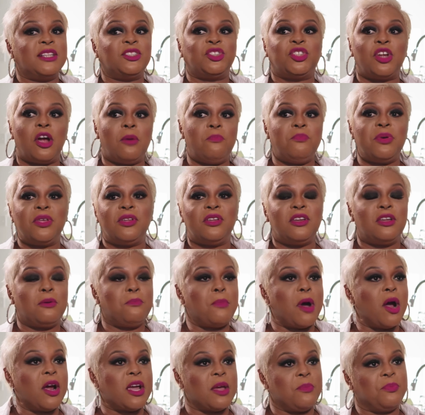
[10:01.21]
and started building a
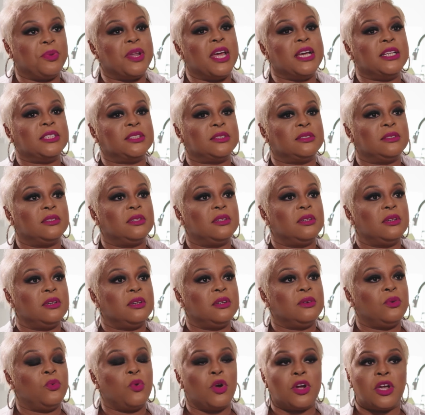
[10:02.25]
marketplace,
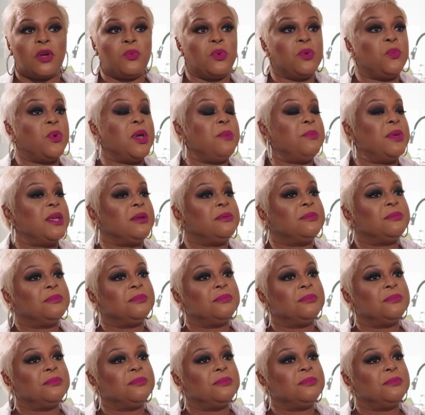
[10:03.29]
working with women.